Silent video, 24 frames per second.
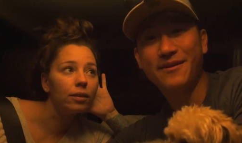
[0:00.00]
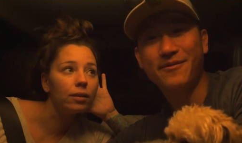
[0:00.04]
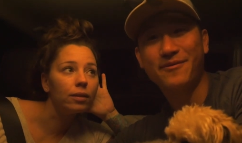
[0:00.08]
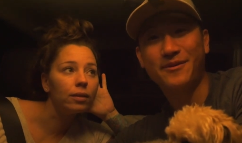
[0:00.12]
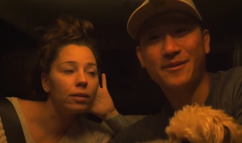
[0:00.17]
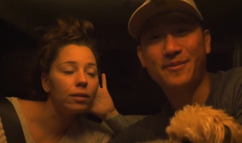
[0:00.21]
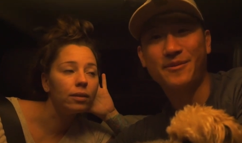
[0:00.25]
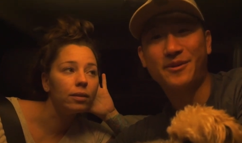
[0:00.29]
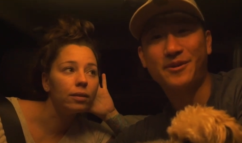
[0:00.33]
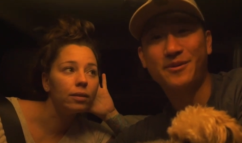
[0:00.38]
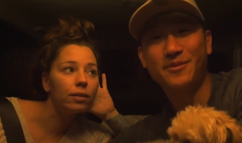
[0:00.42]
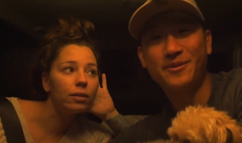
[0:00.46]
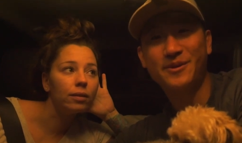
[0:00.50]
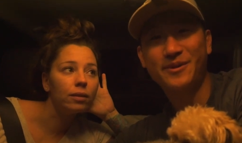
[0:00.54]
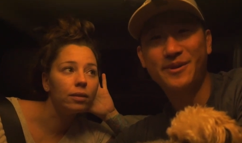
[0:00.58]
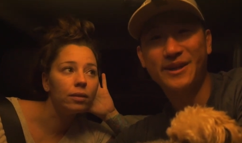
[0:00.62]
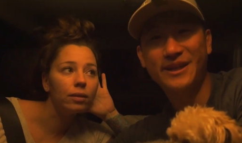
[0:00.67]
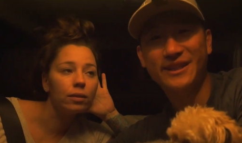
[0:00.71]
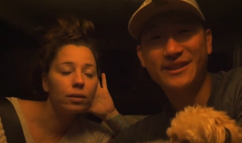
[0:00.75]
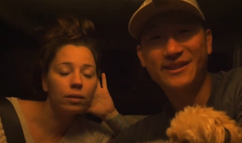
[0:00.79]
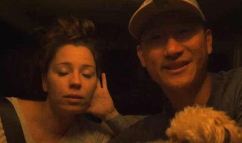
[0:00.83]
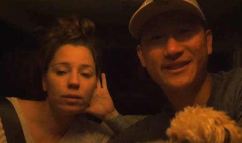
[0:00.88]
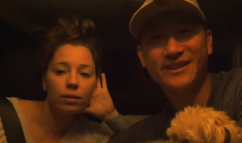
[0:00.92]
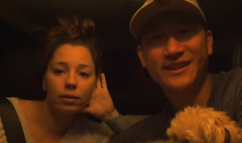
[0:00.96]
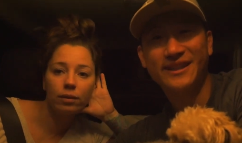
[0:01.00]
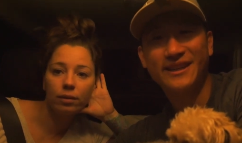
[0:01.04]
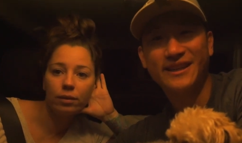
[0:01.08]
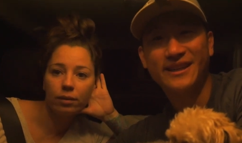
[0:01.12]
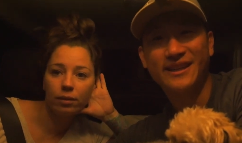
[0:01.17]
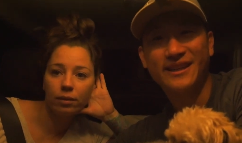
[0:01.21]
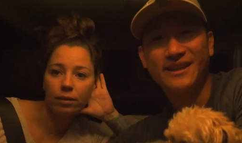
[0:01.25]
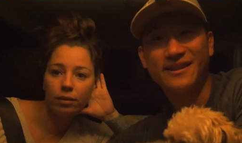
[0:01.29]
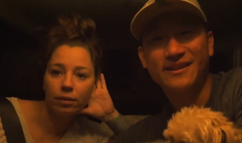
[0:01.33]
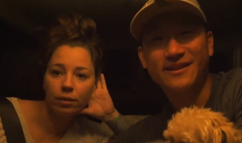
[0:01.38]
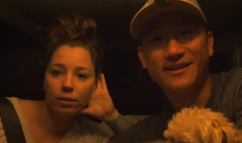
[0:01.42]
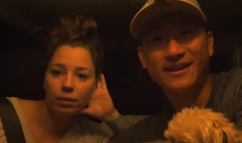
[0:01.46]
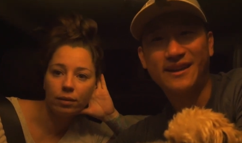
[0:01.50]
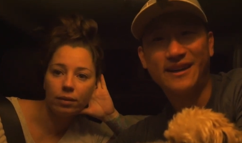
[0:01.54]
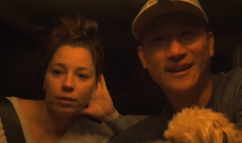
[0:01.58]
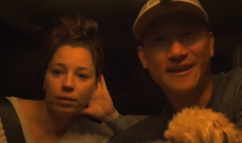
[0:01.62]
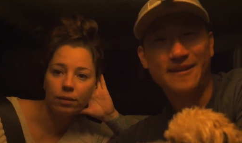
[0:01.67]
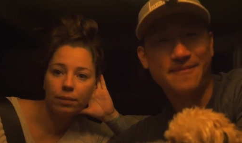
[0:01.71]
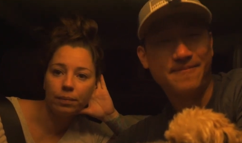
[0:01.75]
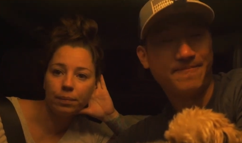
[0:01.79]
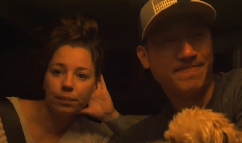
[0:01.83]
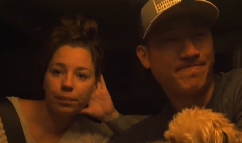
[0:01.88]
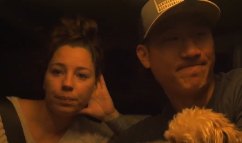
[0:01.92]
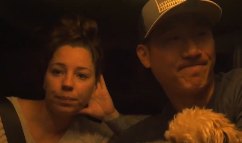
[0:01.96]
Speaker 1: from Therm-a-Rest,
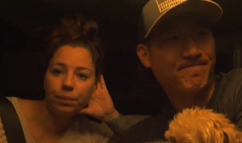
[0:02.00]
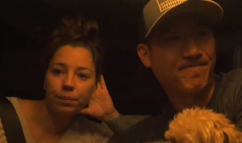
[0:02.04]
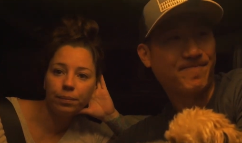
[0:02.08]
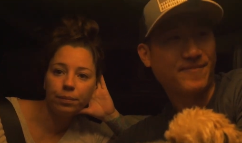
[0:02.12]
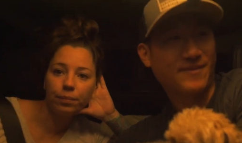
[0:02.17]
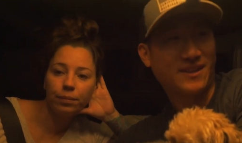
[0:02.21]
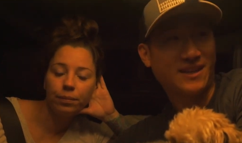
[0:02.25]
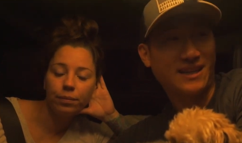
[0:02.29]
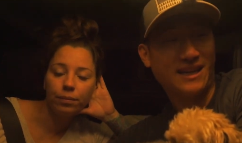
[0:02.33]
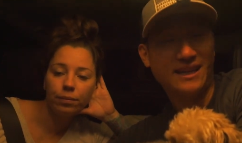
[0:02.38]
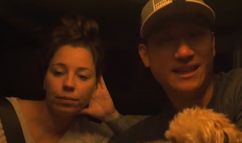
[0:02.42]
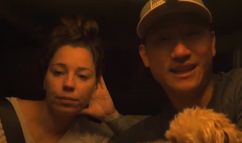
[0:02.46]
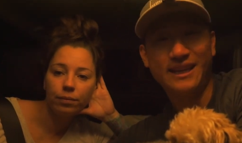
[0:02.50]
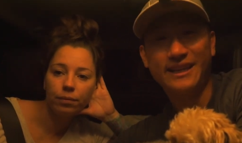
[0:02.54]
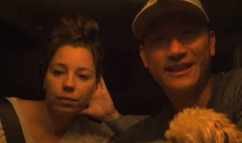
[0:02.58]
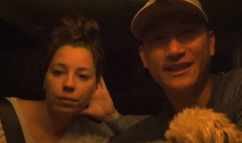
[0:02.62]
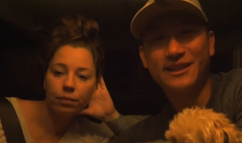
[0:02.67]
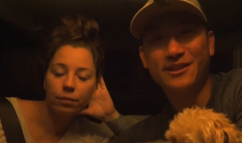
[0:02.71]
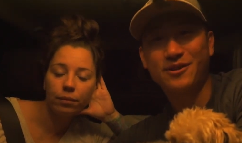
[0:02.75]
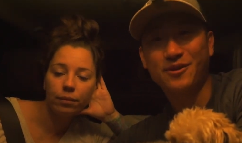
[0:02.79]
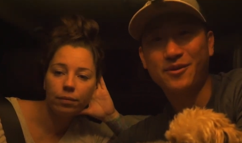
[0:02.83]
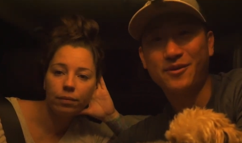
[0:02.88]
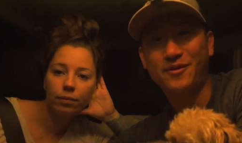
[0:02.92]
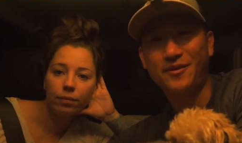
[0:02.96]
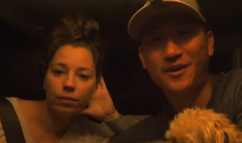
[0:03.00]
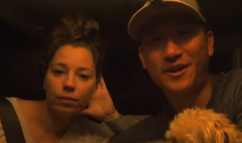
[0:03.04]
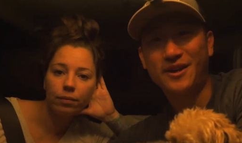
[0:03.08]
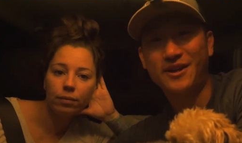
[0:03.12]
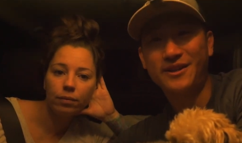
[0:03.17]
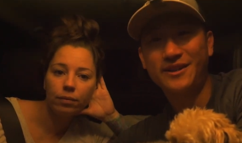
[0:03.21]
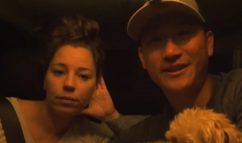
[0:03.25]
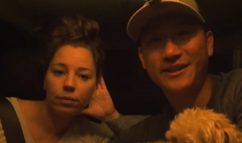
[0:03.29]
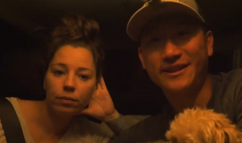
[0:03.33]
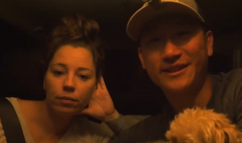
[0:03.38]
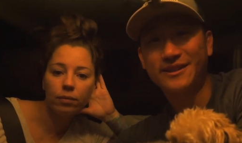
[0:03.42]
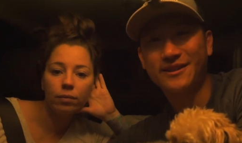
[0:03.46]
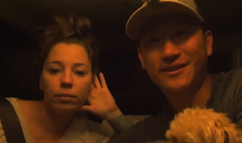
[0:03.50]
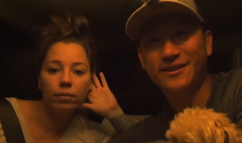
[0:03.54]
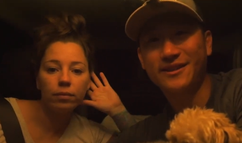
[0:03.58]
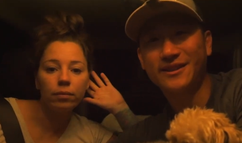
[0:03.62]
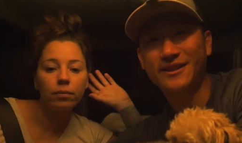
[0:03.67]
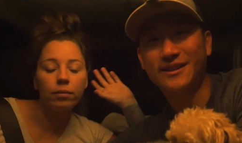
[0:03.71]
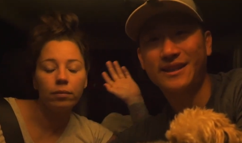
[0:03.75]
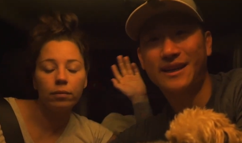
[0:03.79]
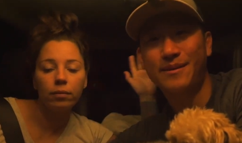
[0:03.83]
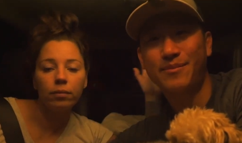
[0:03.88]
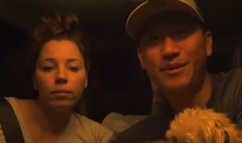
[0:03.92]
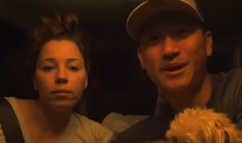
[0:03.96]
I like it so far. It's
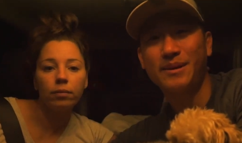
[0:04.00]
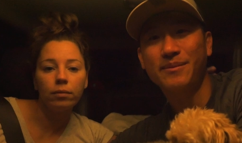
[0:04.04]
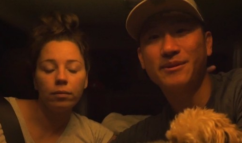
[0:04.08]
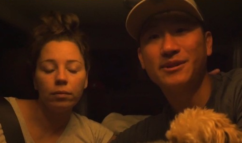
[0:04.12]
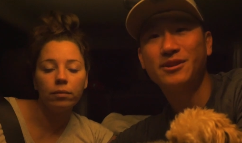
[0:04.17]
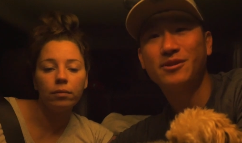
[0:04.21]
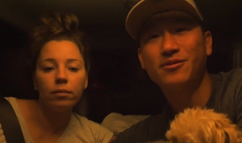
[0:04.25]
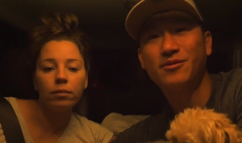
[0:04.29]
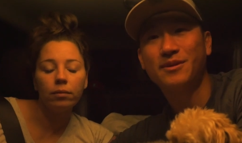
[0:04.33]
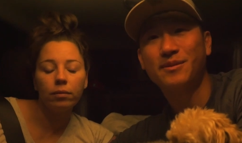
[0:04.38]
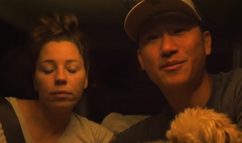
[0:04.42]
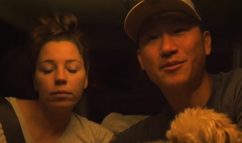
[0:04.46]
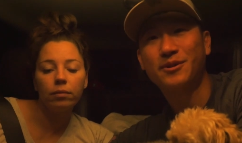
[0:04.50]
good. I'll probably do